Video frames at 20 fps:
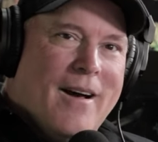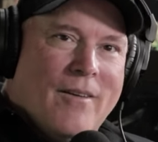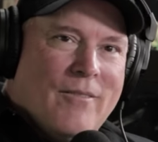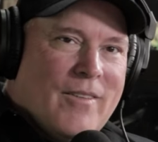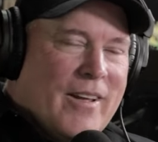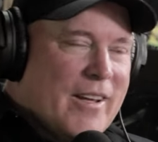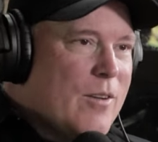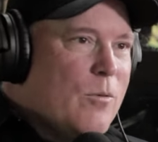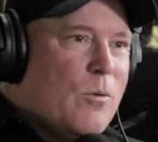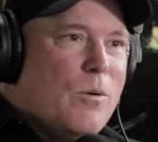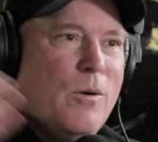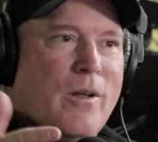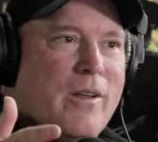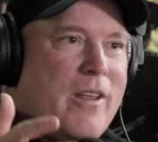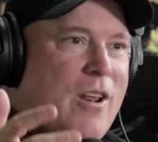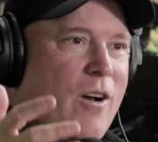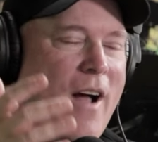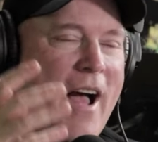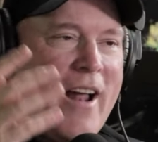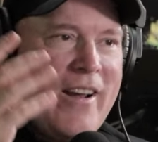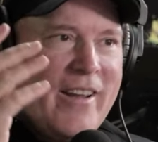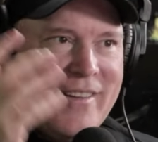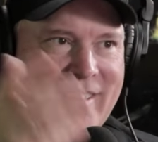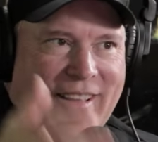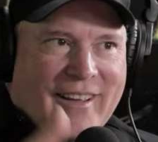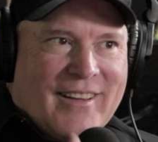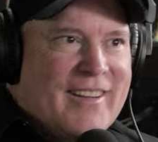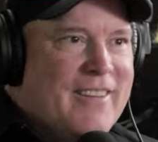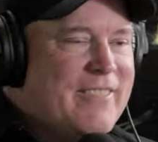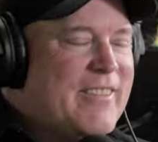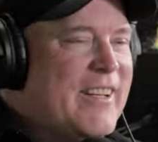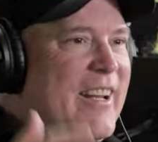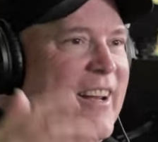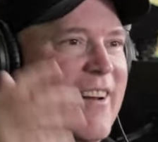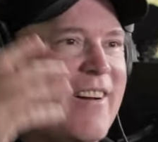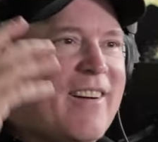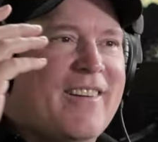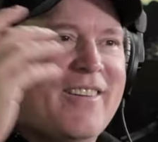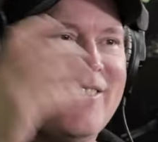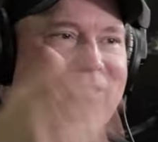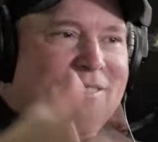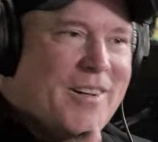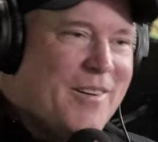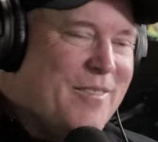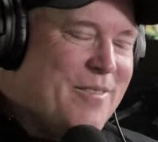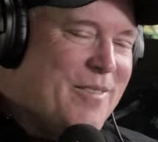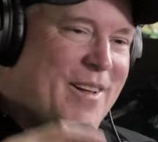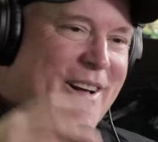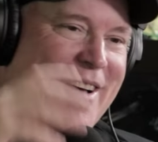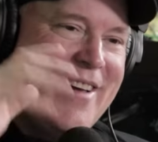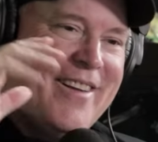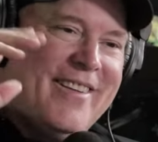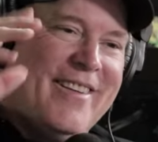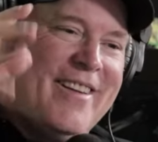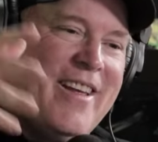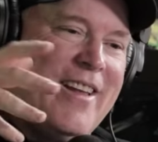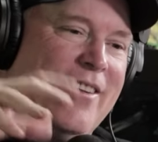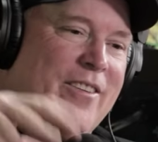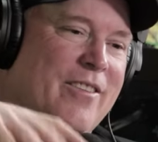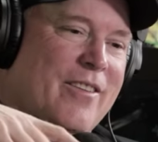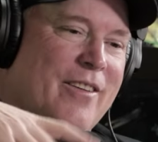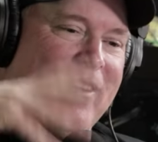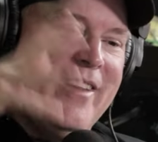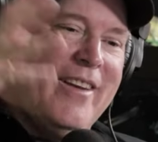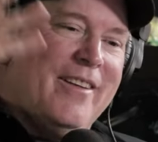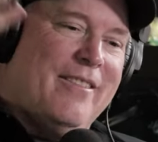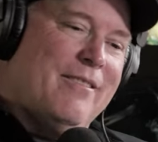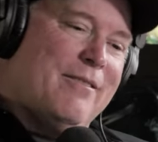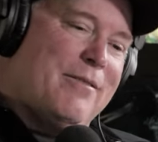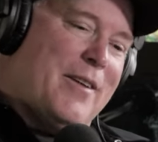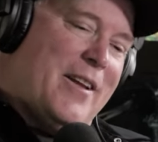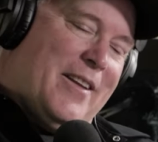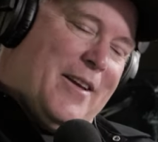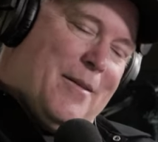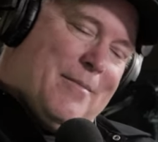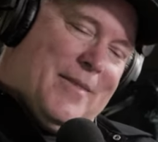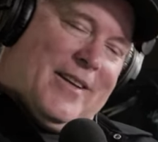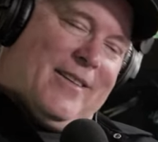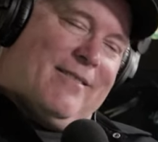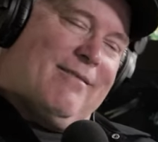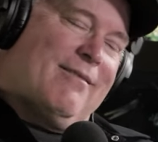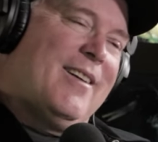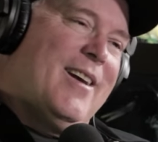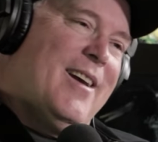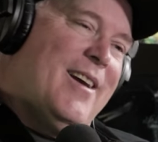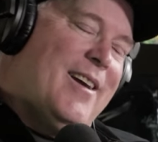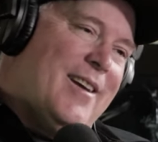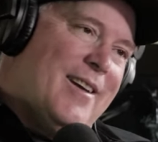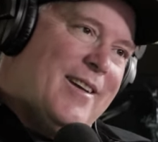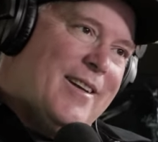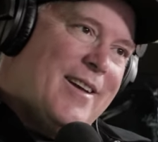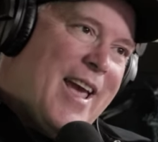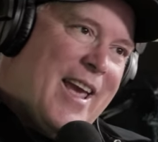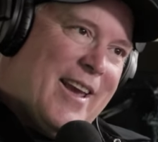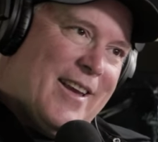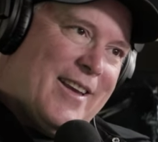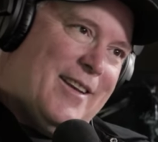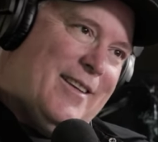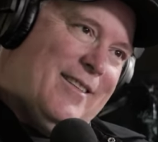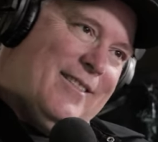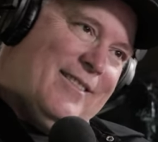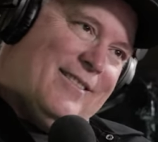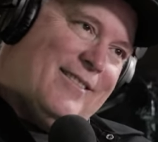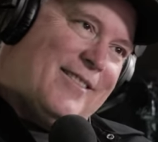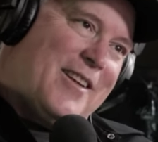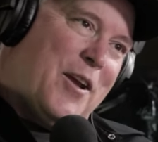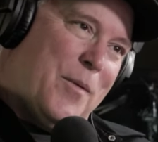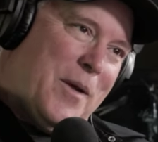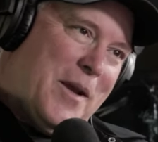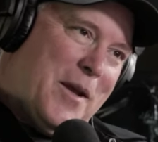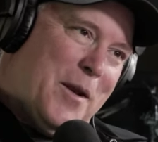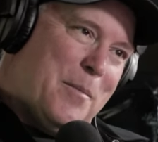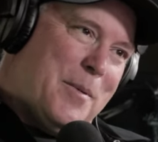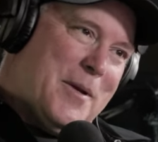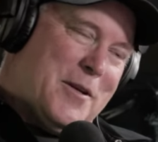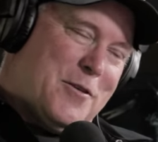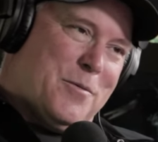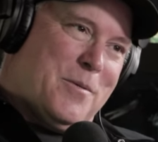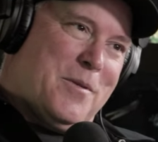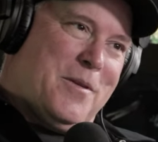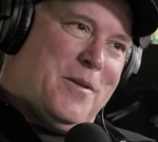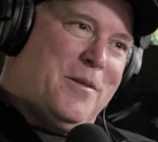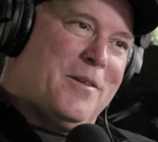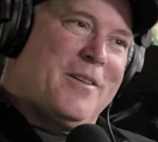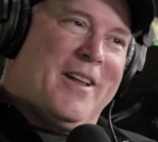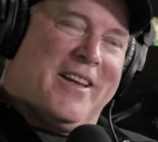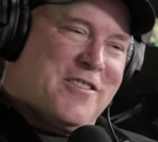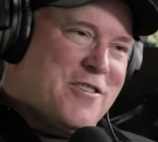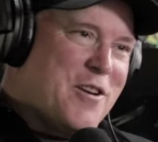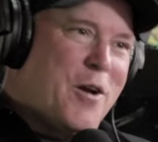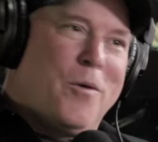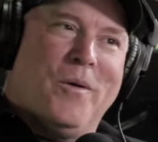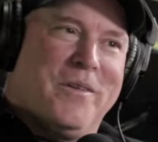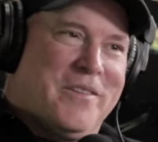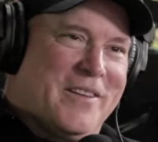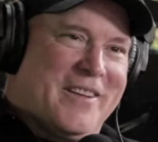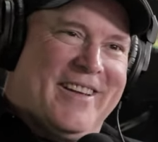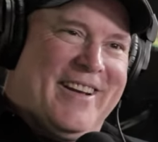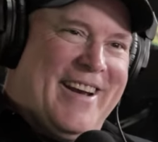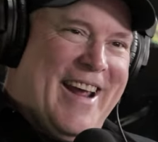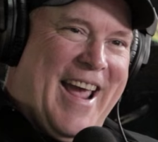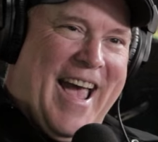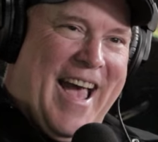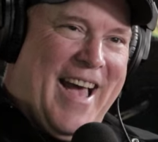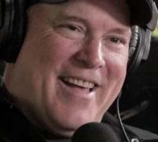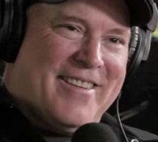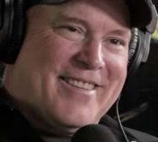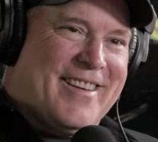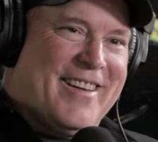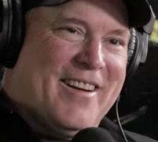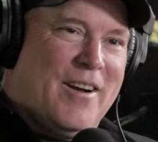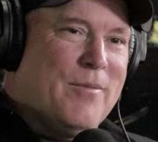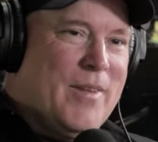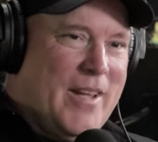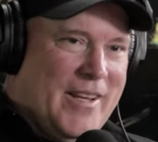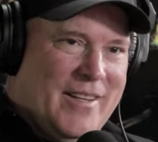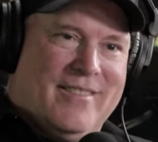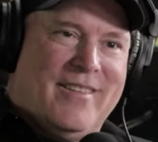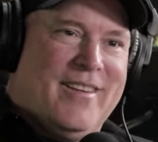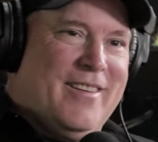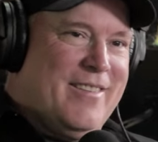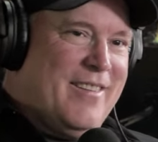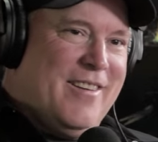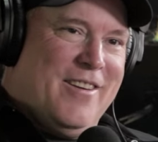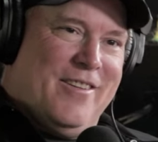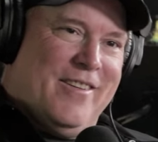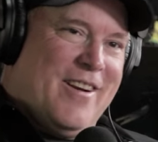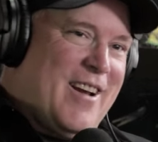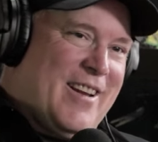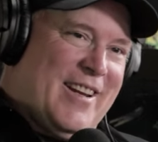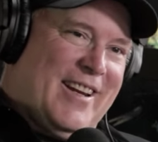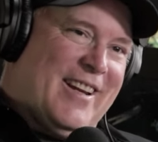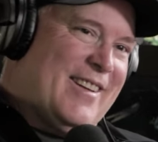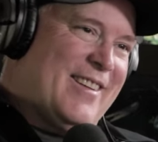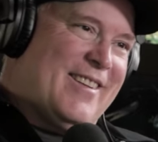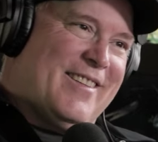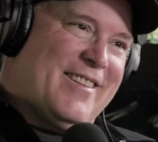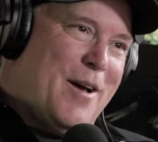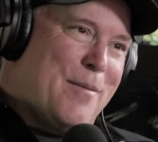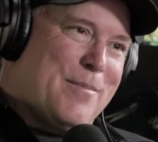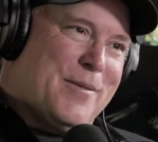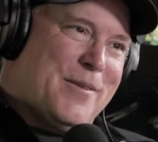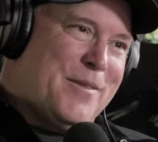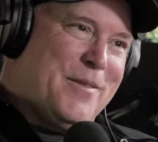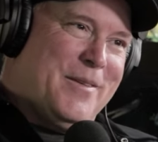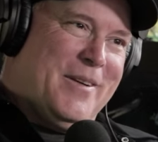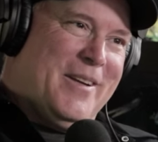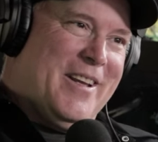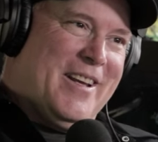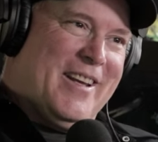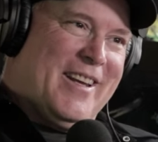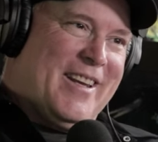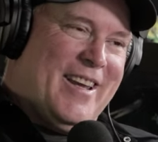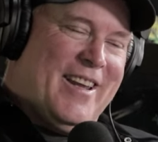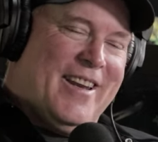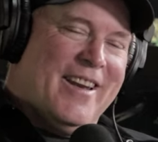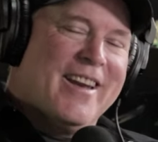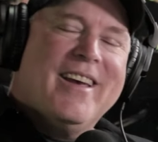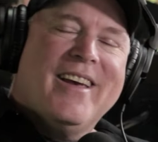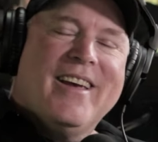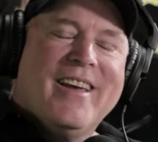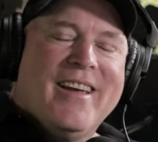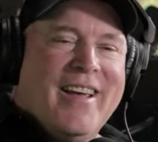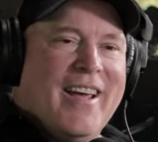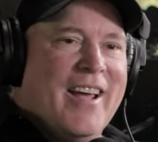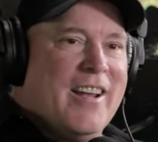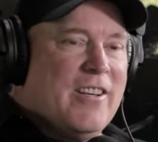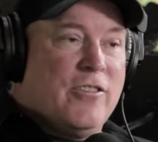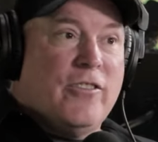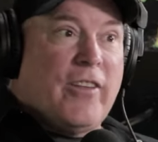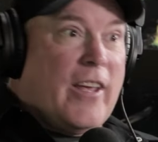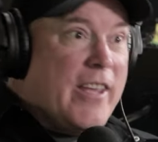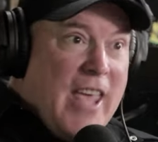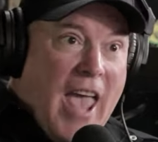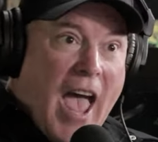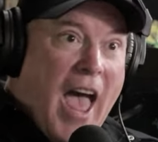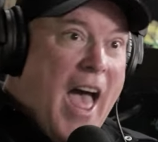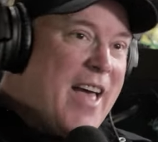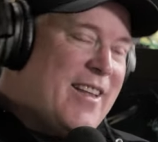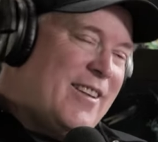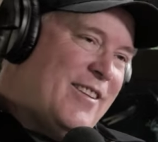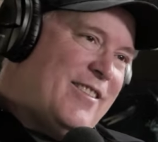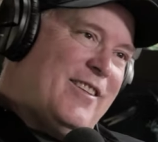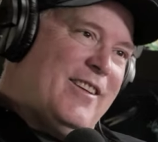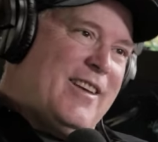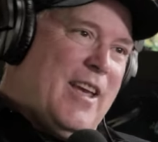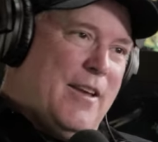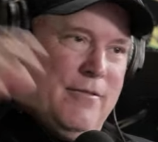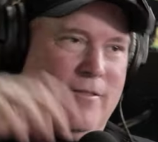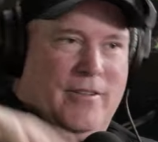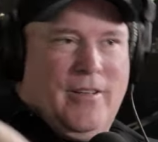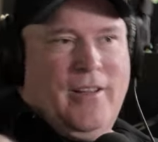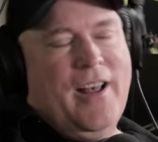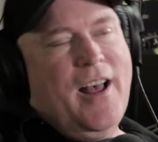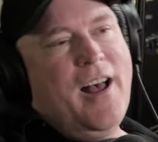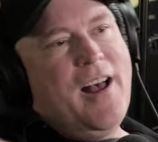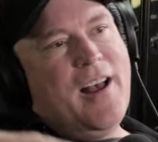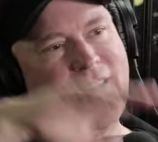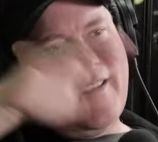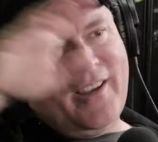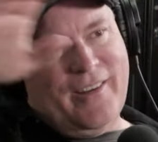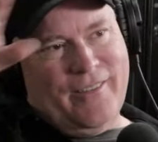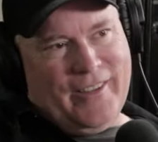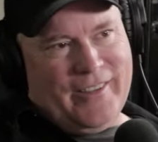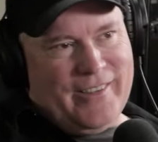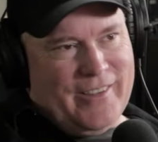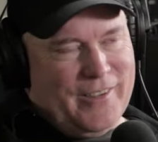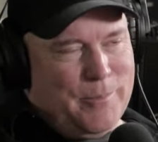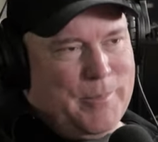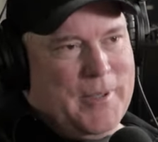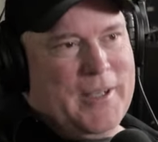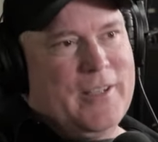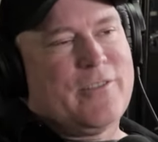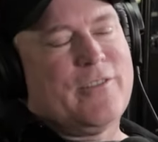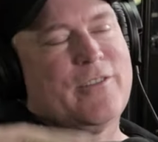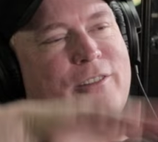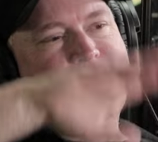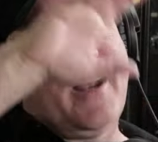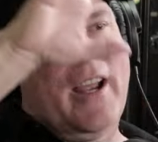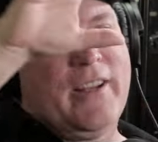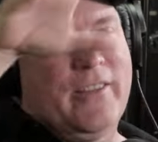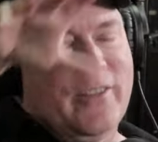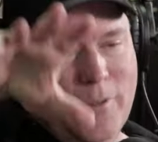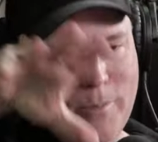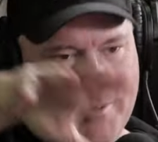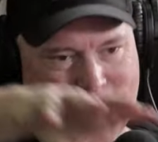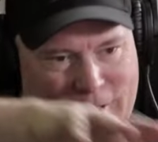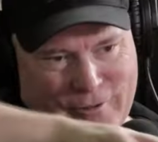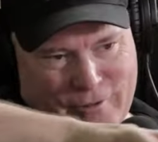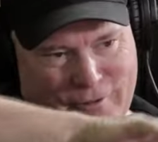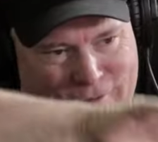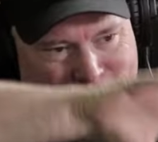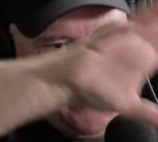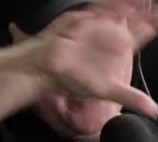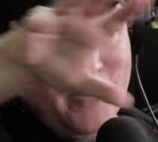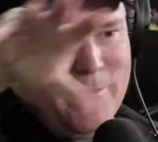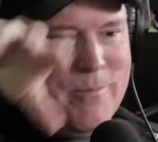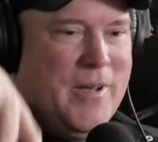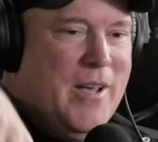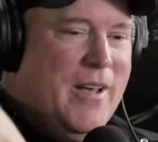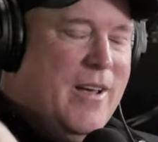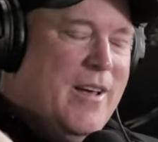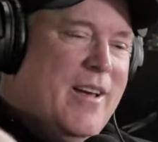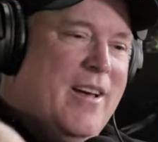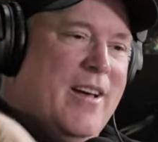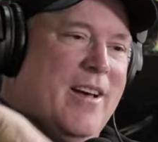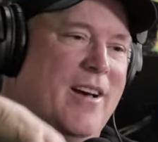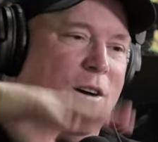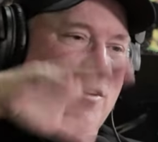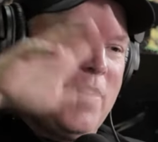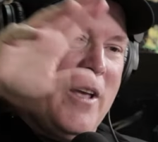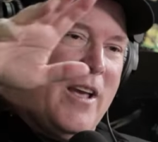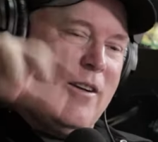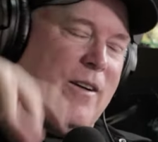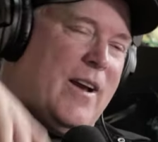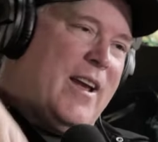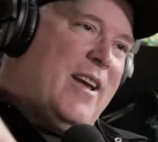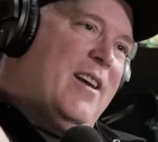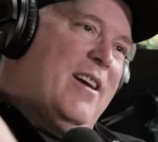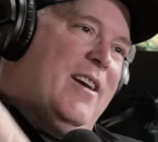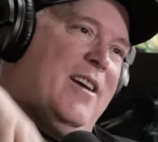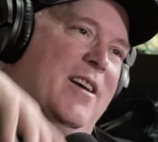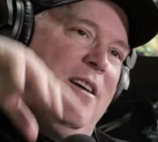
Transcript: like, well, you know, how do you like living here and blah, blah, blah. And so then finally I'm like, hey, can we get a picture with you? Like Shell wasn't going to ask. And I'm like, this, you're not going to get this opportunity again. And she's like, yeah. And she gave Shell a hug and we took a picture. I took a picture of them. Okay, great.